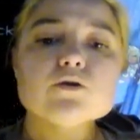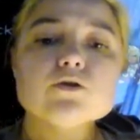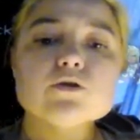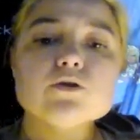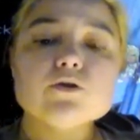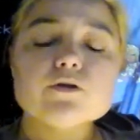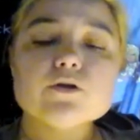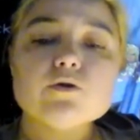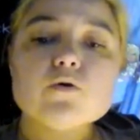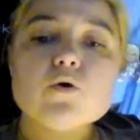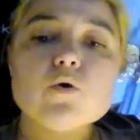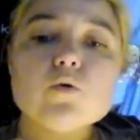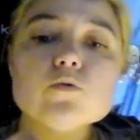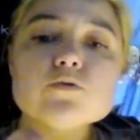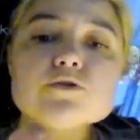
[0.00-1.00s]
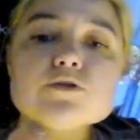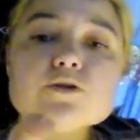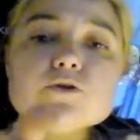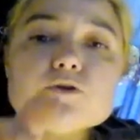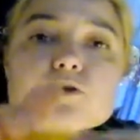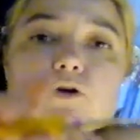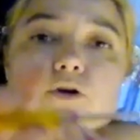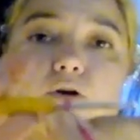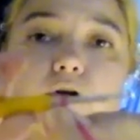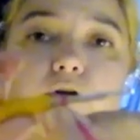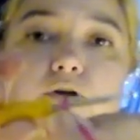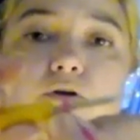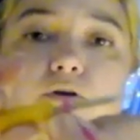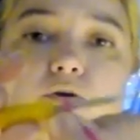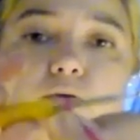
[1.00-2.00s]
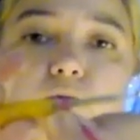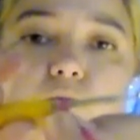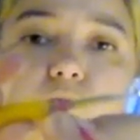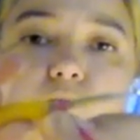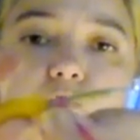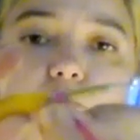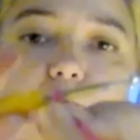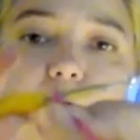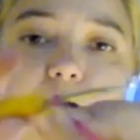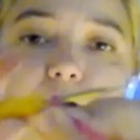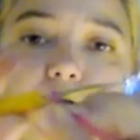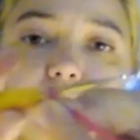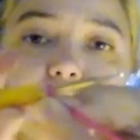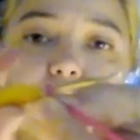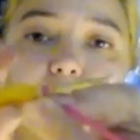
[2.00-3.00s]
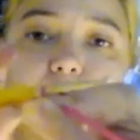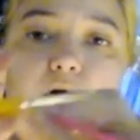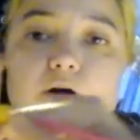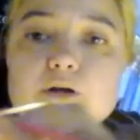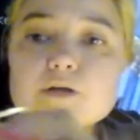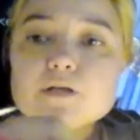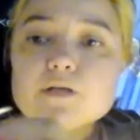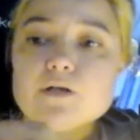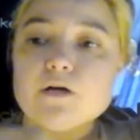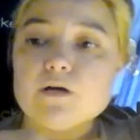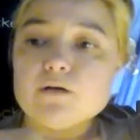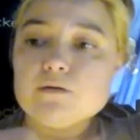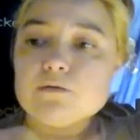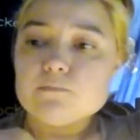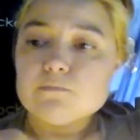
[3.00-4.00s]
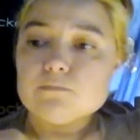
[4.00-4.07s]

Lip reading: you're going to hold your yarn where you knotted it up.